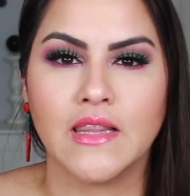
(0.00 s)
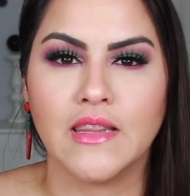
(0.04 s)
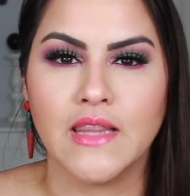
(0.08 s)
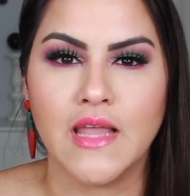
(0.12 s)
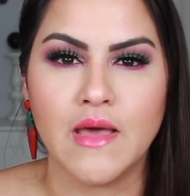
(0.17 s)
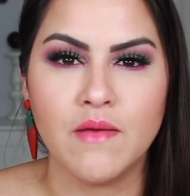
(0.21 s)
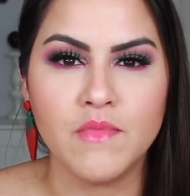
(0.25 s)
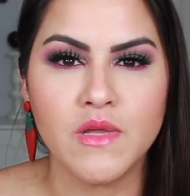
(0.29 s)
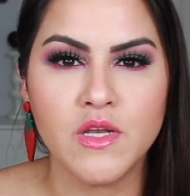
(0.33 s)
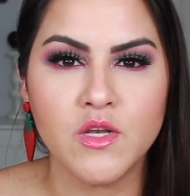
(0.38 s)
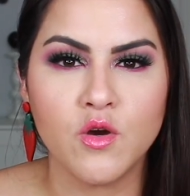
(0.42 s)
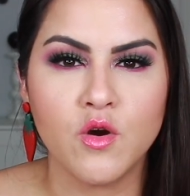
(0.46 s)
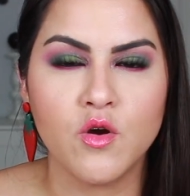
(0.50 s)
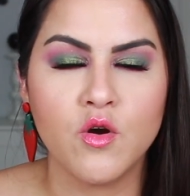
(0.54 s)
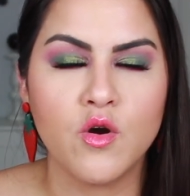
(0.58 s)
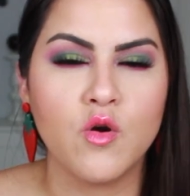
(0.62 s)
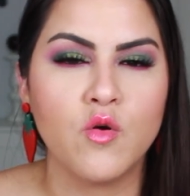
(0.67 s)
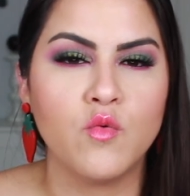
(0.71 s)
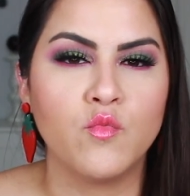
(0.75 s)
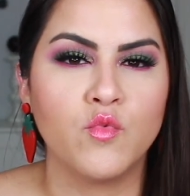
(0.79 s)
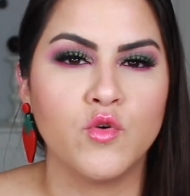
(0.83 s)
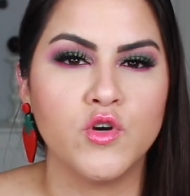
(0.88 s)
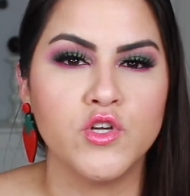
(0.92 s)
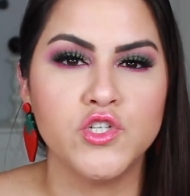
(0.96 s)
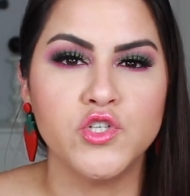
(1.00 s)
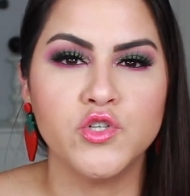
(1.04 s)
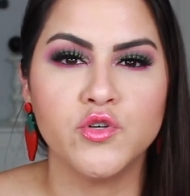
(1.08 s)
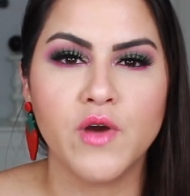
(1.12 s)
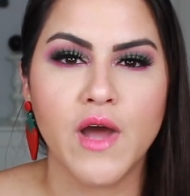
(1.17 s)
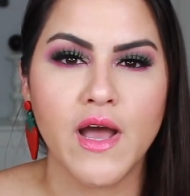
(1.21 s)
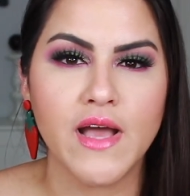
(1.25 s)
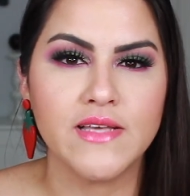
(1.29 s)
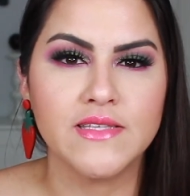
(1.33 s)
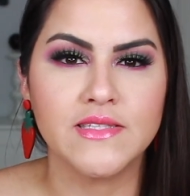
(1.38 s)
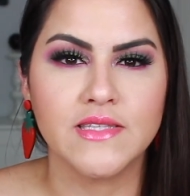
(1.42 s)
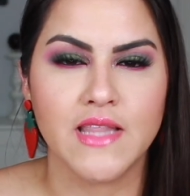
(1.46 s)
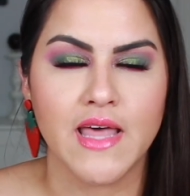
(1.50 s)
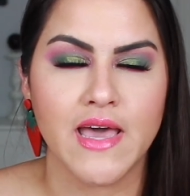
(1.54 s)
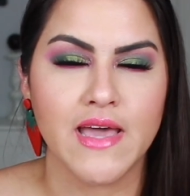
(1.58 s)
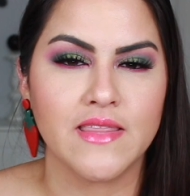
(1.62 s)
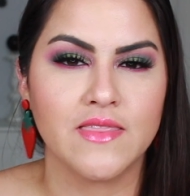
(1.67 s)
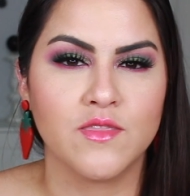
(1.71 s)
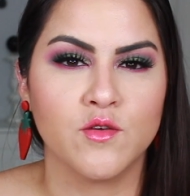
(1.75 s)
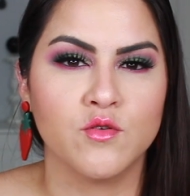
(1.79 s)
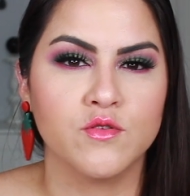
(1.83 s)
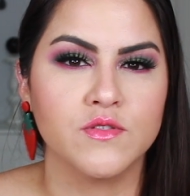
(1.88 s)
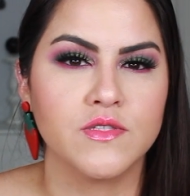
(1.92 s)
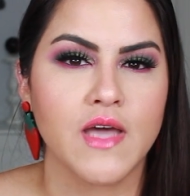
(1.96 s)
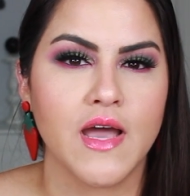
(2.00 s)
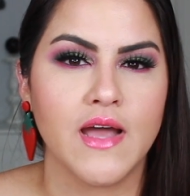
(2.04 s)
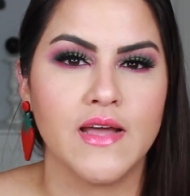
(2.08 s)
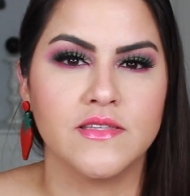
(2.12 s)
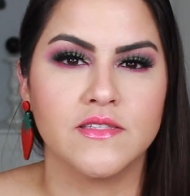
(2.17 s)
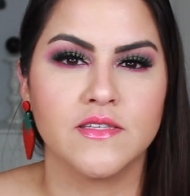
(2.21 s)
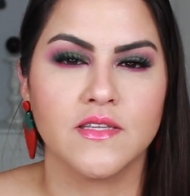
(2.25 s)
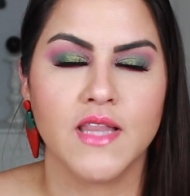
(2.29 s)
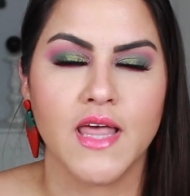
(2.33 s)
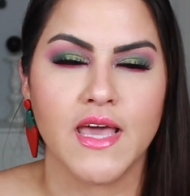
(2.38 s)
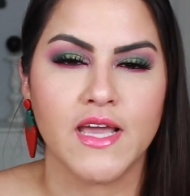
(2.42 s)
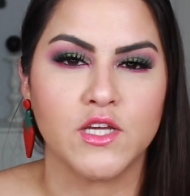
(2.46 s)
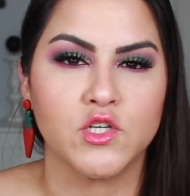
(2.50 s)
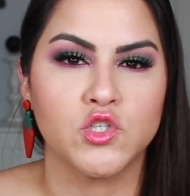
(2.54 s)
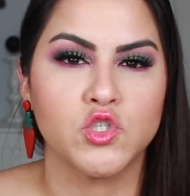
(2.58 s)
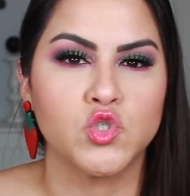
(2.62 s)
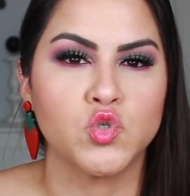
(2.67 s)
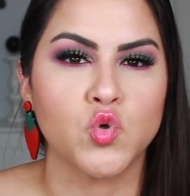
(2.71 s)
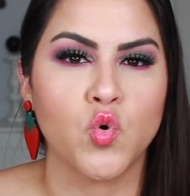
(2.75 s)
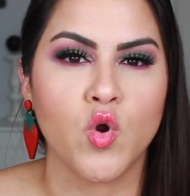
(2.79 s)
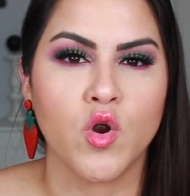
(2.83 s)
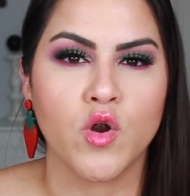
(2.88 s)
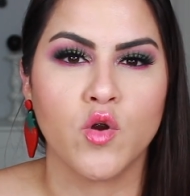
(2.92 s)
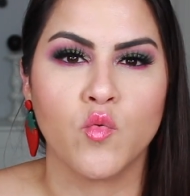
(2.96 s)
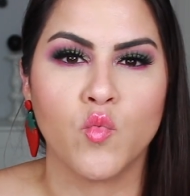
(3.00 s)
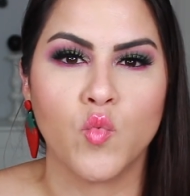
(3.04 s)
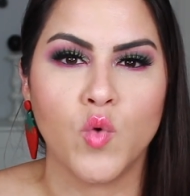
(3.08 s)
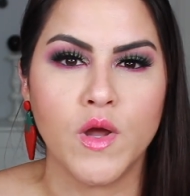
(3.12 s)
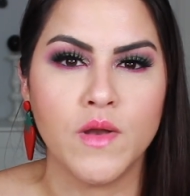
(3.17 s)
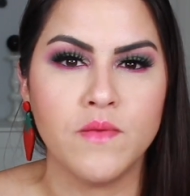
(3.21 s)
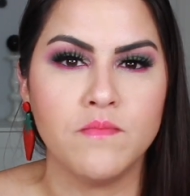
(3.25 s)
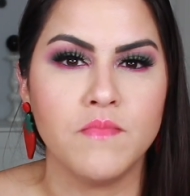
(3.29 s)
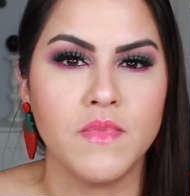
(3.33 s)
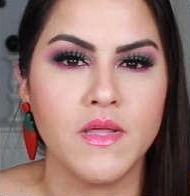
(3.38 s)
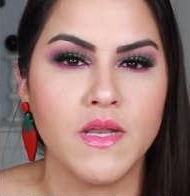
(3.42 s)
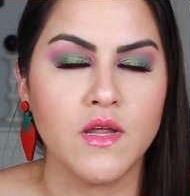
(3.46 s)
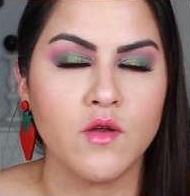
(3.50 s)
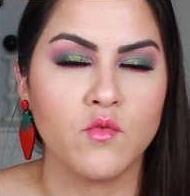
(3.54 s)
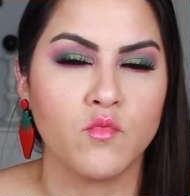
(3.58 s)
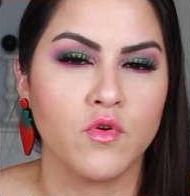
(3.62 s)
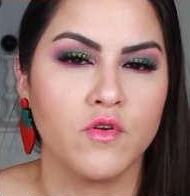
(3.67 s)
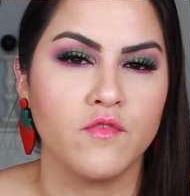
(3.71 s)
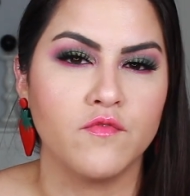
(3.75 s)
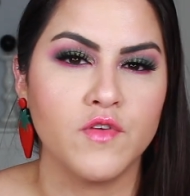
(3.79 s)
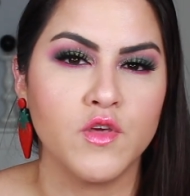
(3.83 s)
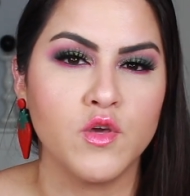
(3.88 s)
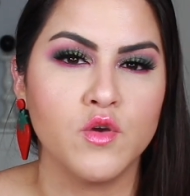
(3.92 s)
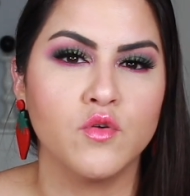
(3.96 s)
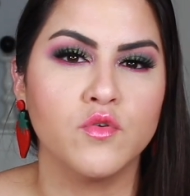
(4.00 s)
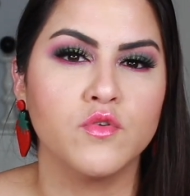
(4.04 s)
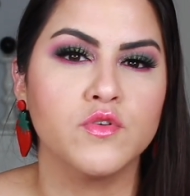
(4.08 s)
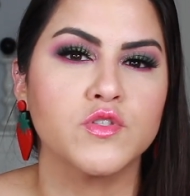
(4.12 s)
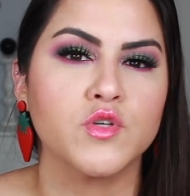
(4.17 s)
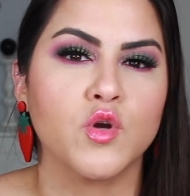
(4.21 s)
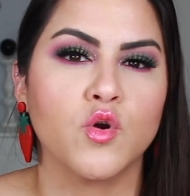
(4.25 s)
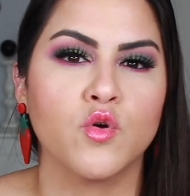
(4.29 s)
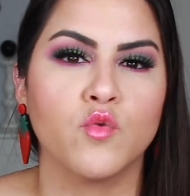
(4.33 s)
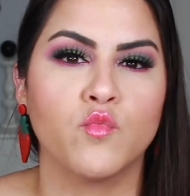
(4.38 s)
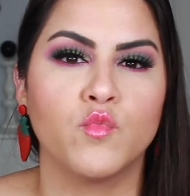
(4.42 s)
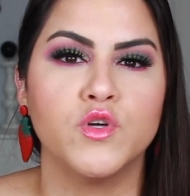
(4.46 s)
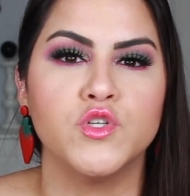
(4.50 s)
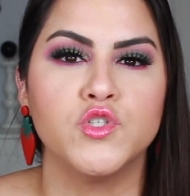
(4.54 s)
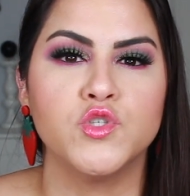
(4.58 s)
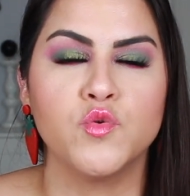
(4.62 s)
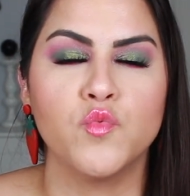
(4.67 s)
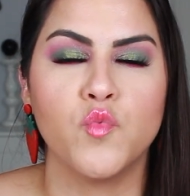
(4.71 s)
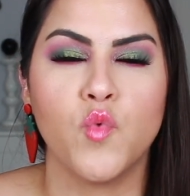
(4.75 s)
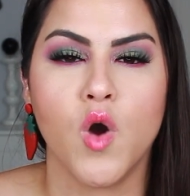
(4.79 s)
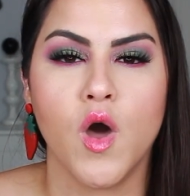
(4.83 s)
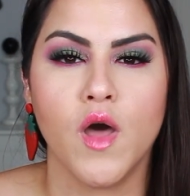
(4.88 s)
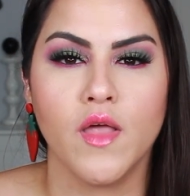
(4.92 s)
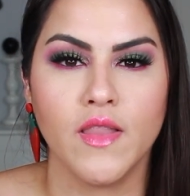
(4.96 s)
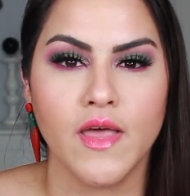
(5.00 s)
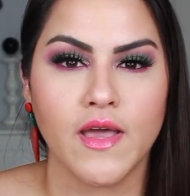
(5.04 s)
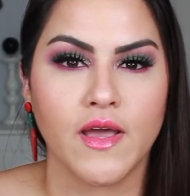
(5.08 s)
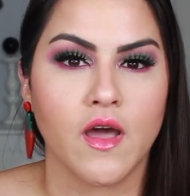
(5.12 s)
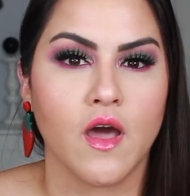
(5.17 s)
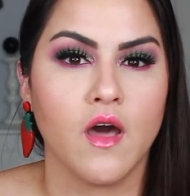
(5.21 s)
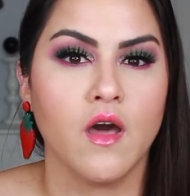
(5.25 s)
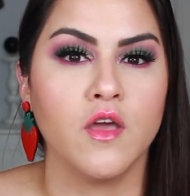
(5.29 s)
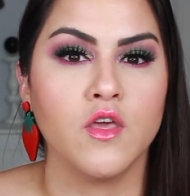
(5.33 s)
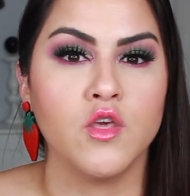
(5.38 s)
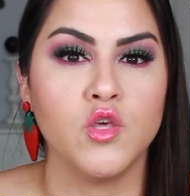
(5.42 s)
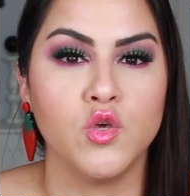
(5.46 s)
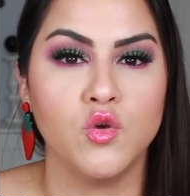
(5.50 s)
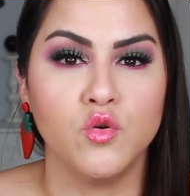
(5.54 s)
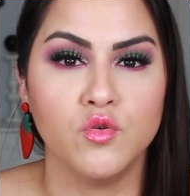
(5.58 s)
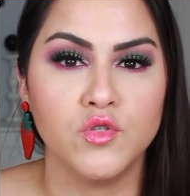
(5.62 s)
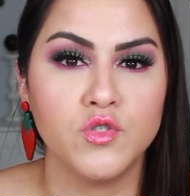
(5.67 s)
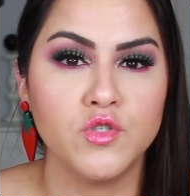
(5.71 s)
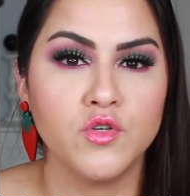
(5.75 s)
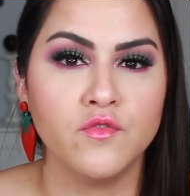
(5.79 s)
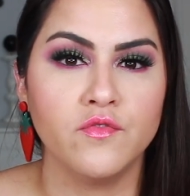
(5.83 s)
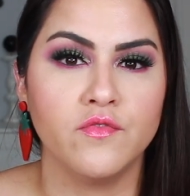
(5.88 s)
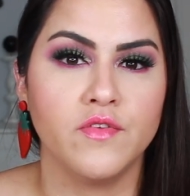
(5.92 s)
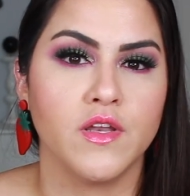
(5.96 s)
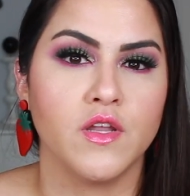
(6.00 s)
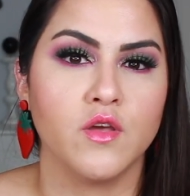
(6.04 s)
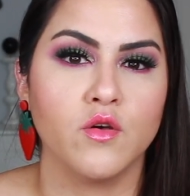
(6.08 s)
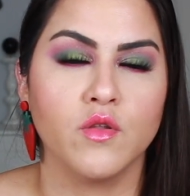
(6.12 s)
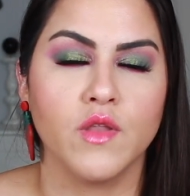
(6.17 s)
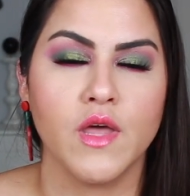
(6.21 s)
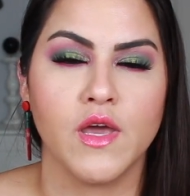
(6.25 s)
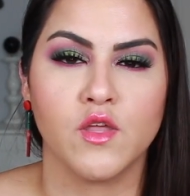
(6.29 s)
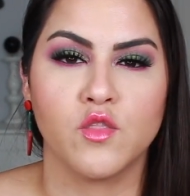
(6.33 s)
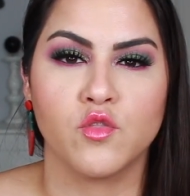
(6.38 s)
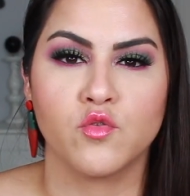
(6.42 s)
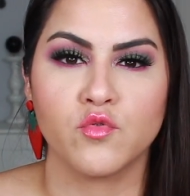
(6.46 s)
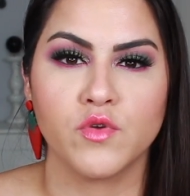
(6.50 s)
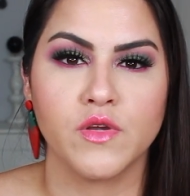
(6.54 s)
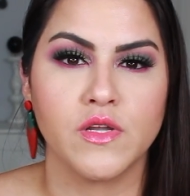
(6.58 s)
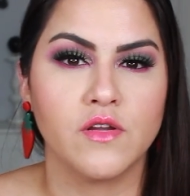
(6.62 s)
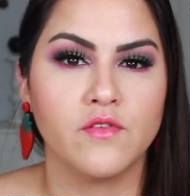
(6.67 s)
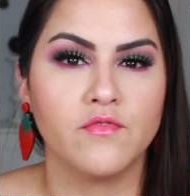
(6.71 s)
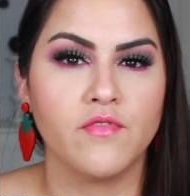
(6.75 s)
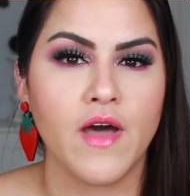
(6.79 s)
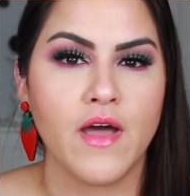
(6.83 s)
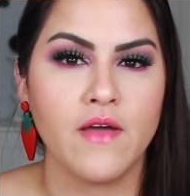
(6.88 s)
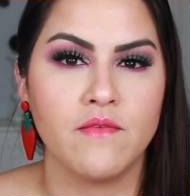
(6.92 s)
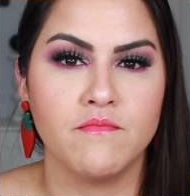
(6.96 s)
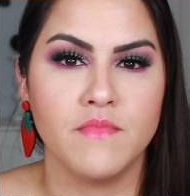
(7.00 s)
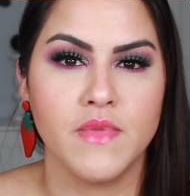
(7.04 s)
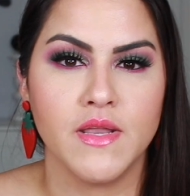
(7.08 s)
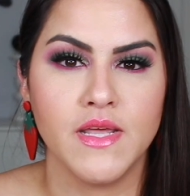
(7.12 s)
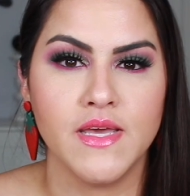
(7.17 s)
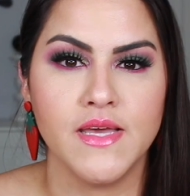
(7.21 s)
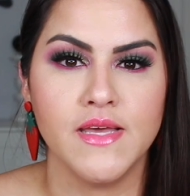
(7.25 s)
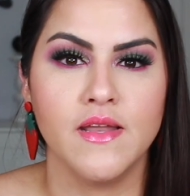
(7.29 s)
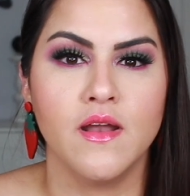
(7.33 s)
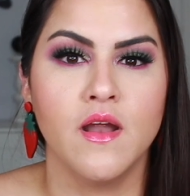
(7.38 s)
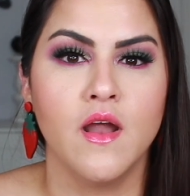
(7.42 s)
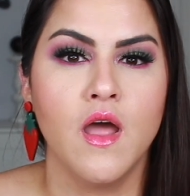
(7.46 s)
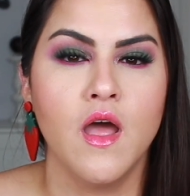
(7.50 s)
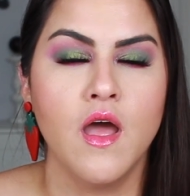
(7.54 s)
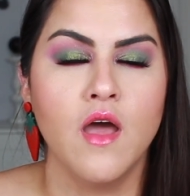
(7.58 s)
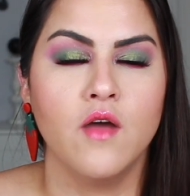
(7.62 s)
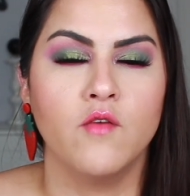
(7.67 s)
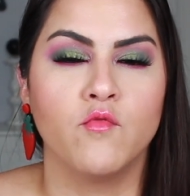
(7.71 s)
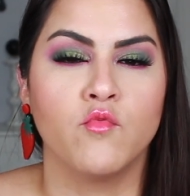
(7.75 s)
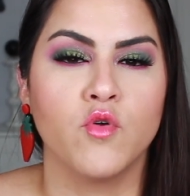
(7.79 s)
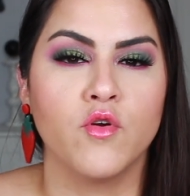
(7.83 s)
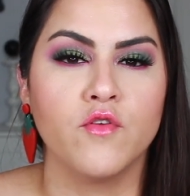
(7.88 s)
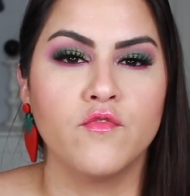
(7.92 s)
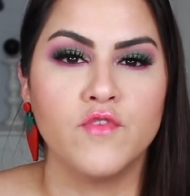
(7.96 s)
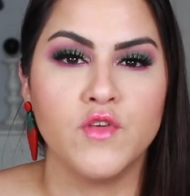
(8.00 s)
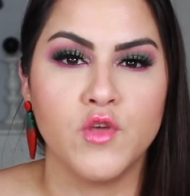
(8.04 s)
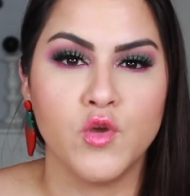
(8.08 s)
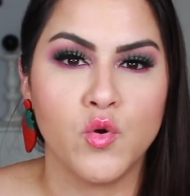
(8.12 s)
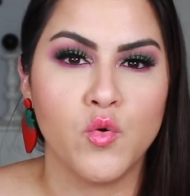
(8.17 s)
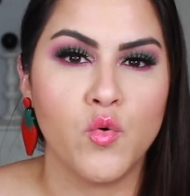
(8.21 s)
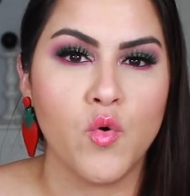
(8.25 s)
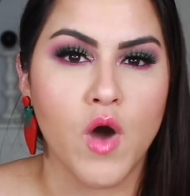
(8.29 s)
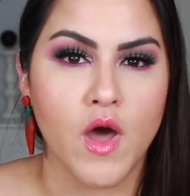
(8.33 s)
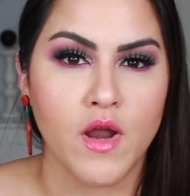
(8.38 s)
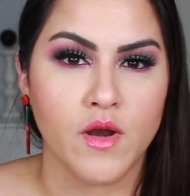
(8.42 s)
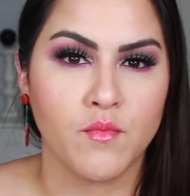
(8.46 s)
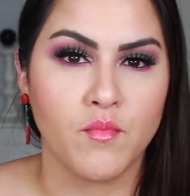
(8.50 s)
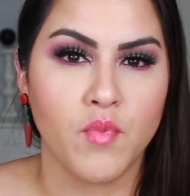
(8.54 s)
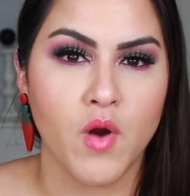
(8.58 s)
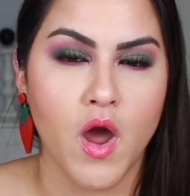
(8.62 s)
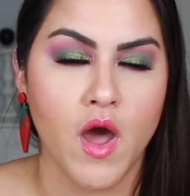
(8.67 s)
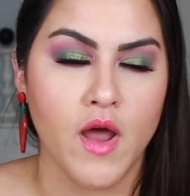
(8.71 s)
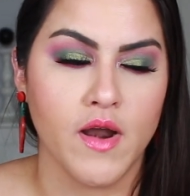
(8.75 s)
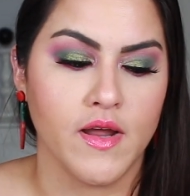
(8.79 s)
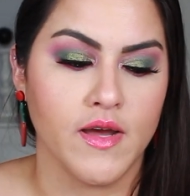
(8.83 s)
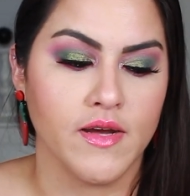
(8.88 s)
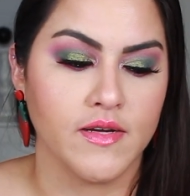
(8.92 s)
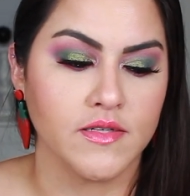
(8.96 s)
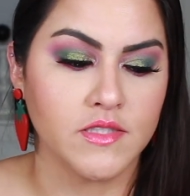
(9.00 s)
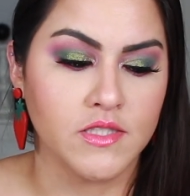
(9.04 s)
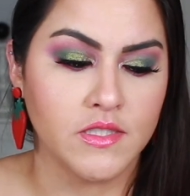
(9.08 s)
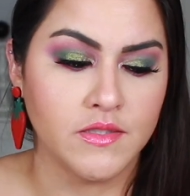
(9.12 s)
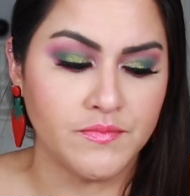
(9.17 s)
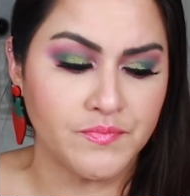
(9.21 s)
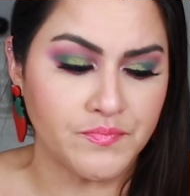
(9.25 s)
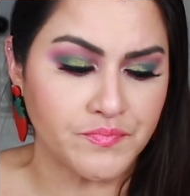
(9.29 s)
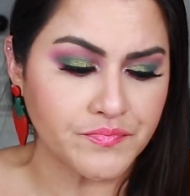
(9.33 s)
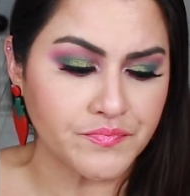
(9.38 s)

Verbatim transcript: Let me know, would you guys like those kinds of like short 1-minute reviews, or would you want like a YouTube video, like 3- to 5-minute review on a product?